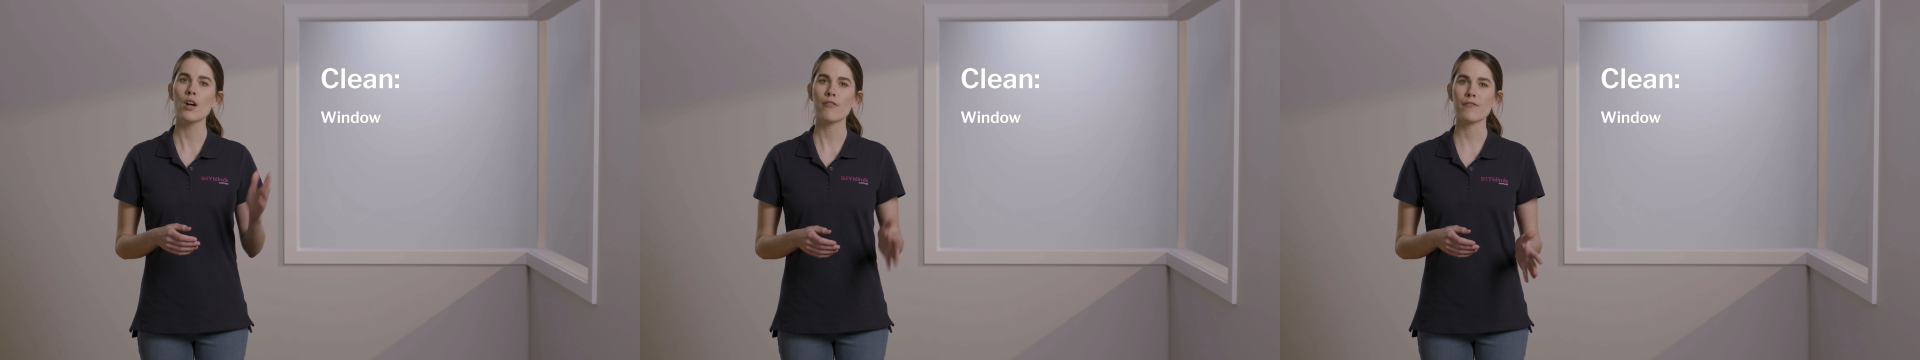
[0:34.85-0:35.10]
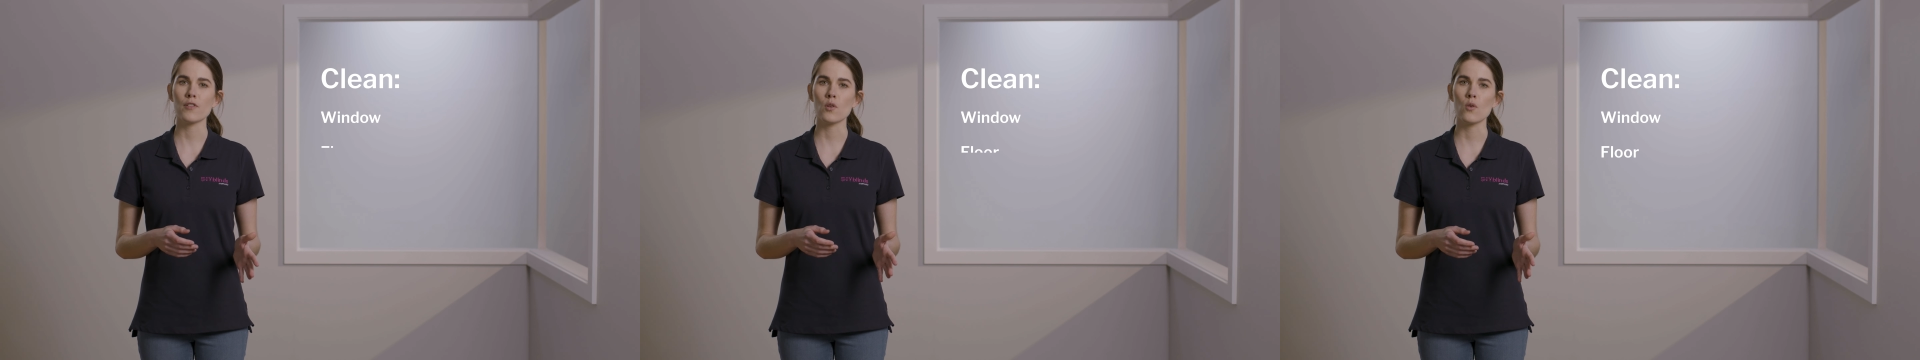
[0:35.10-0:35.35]

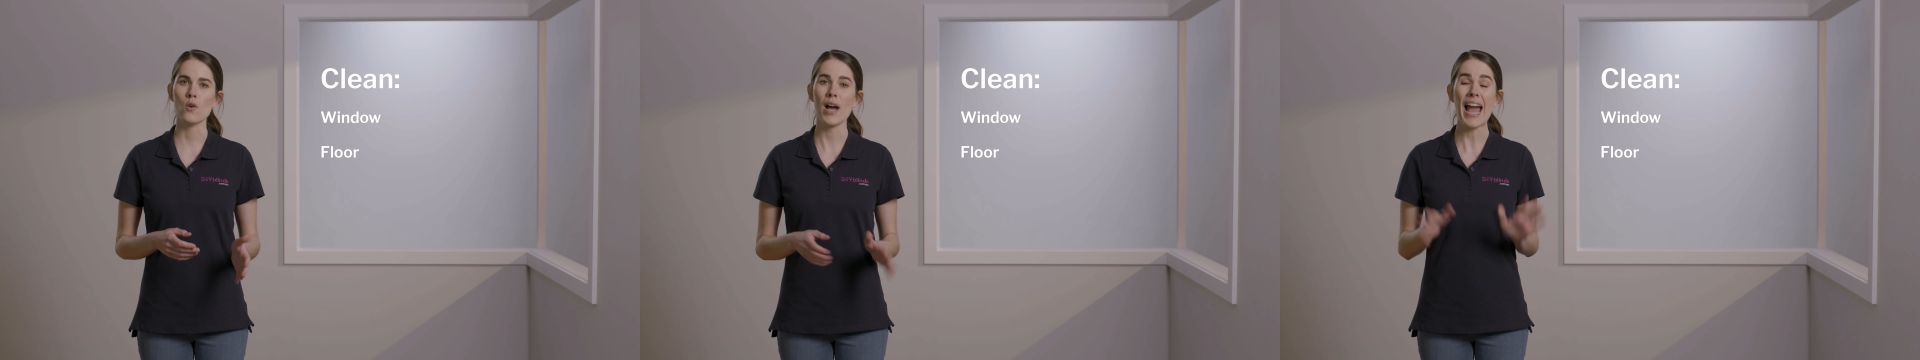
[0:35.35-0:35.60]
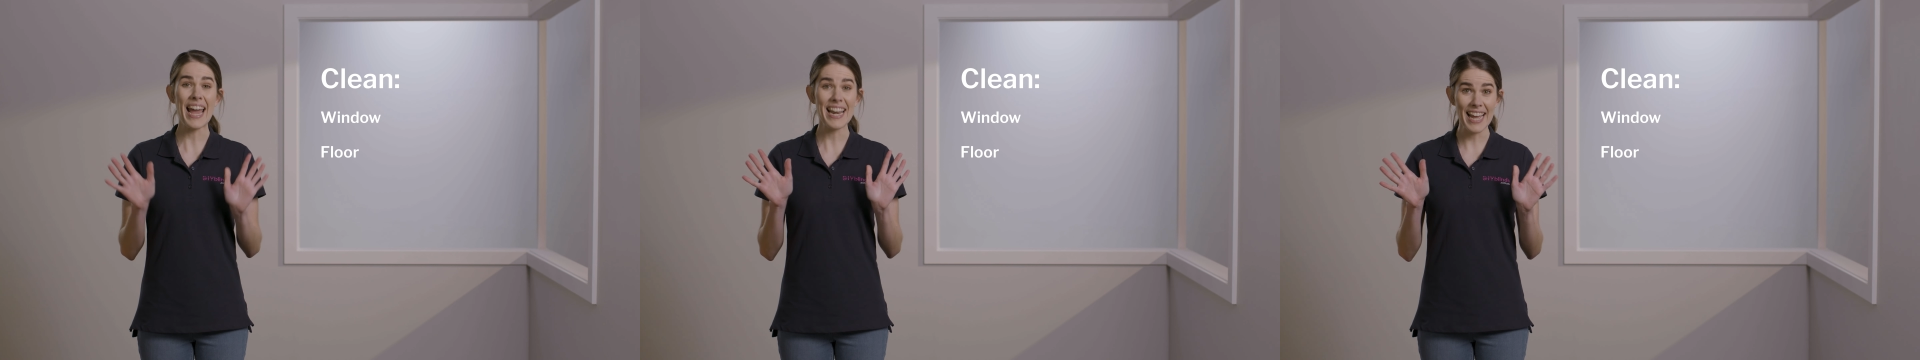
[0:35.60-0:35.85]
floor
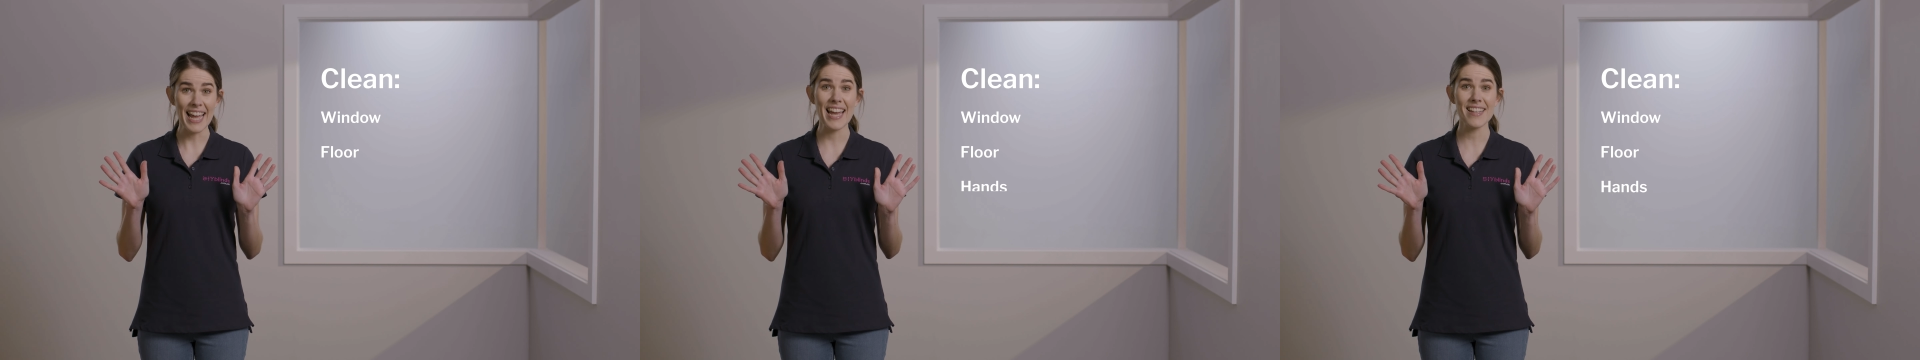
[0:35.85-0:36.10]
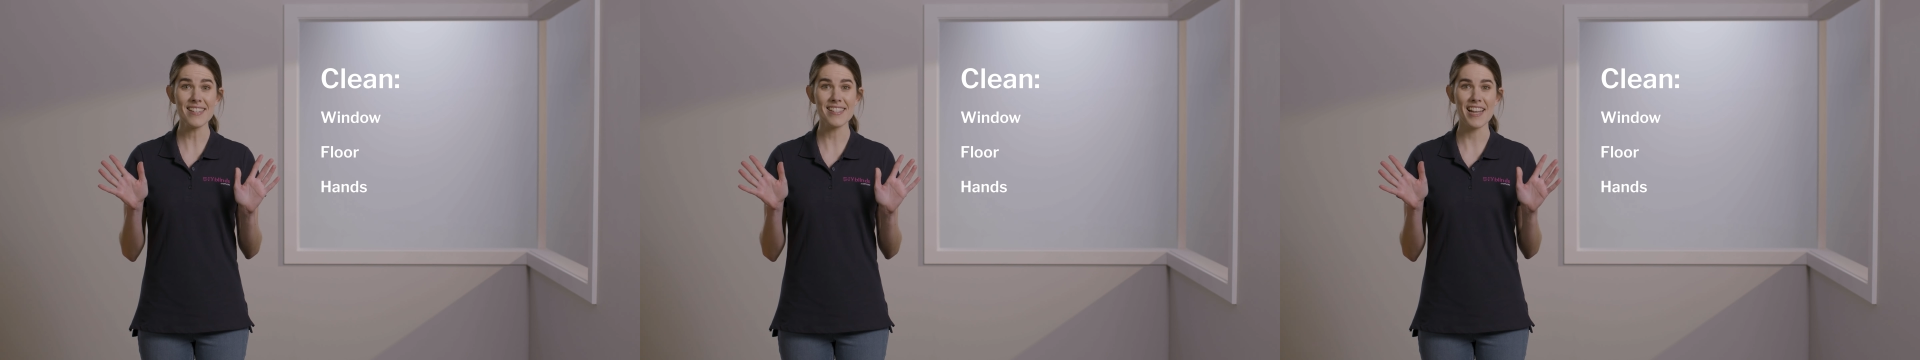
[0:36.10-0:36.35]
and
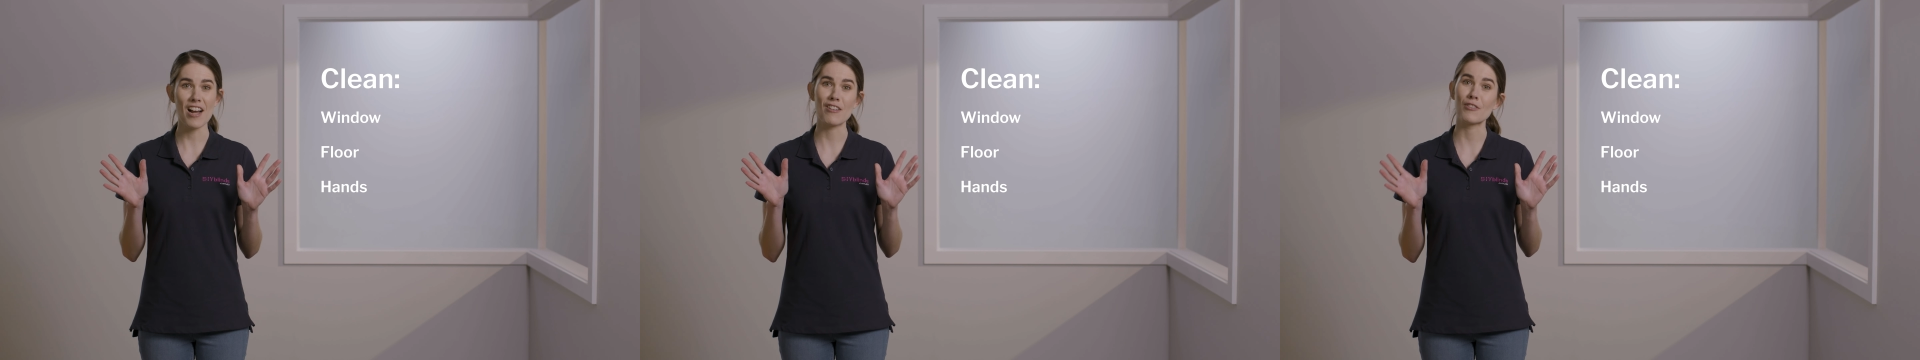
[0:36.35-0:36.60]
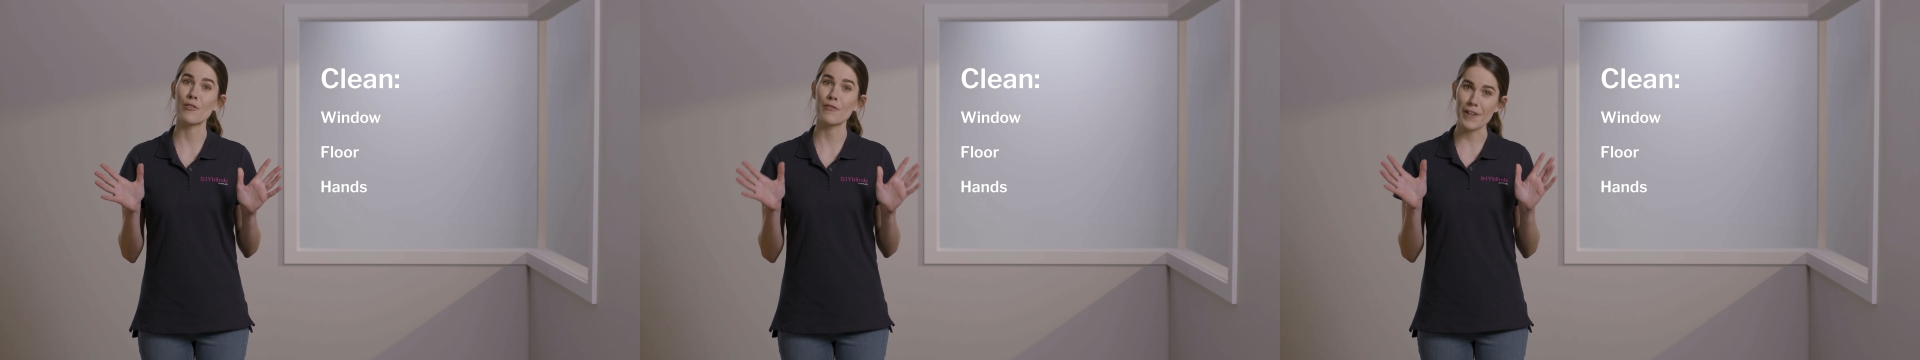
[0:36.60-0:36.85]
hands
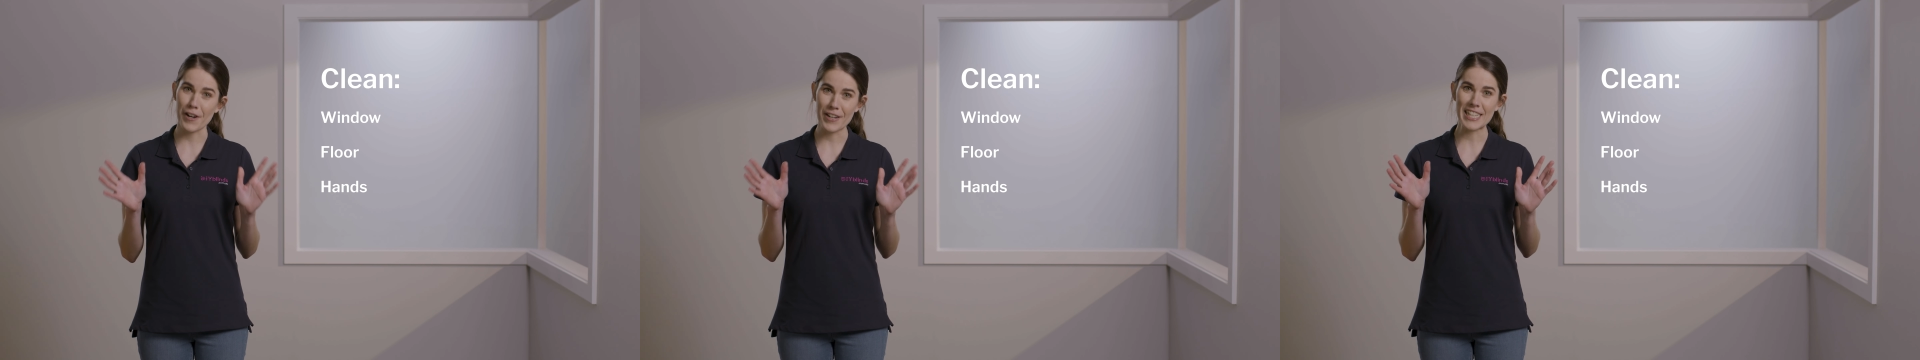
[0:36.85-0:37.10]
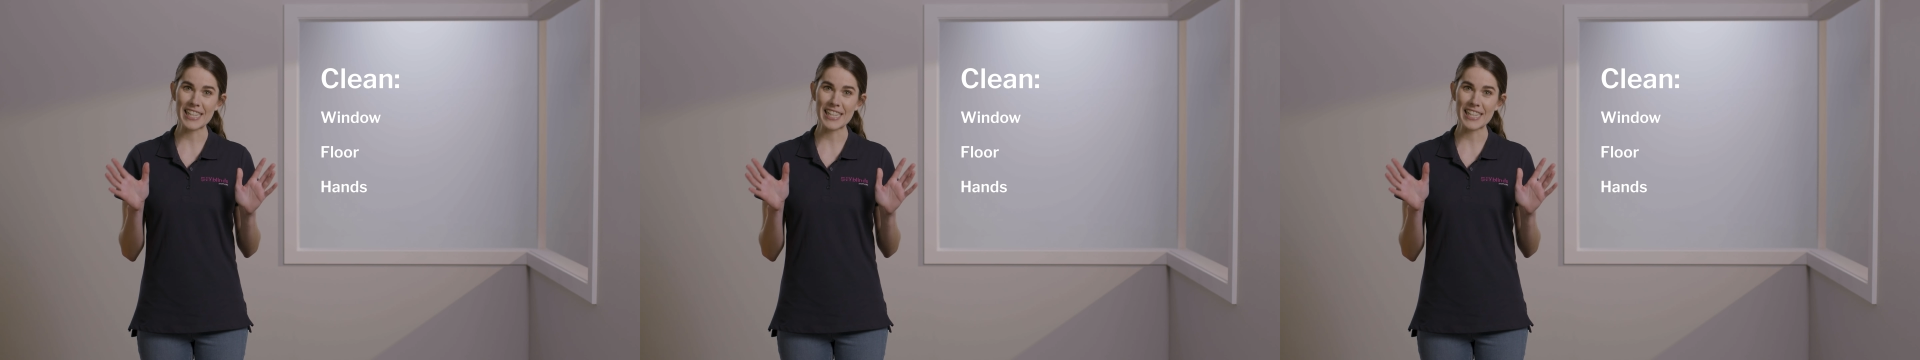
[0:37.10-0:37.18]
are all very